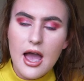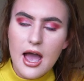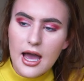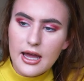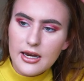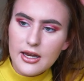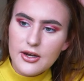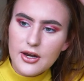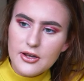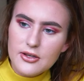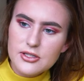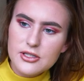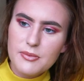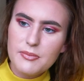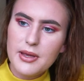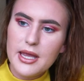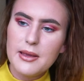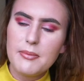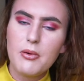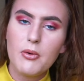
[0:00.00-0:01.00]
and I know
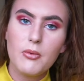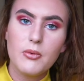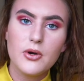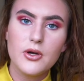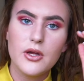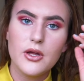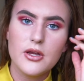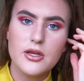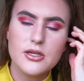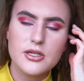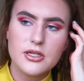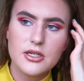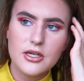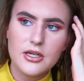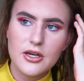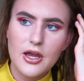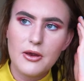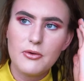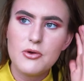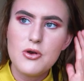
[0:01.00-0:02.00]
some people would
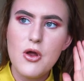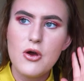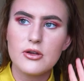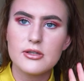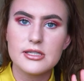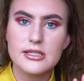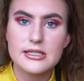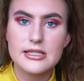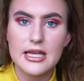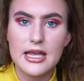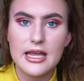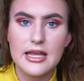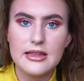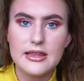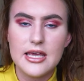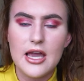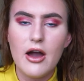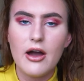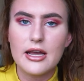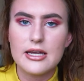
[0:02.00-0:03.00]
you know not
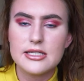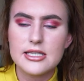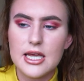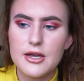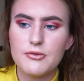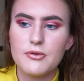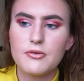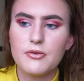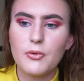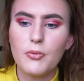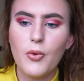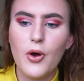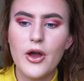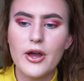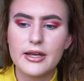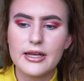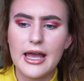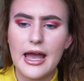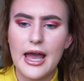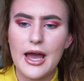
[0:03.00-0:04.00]
see the idea of a
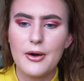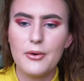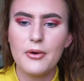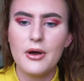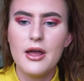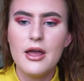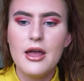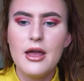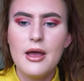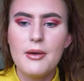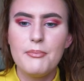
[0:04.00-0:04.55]
workout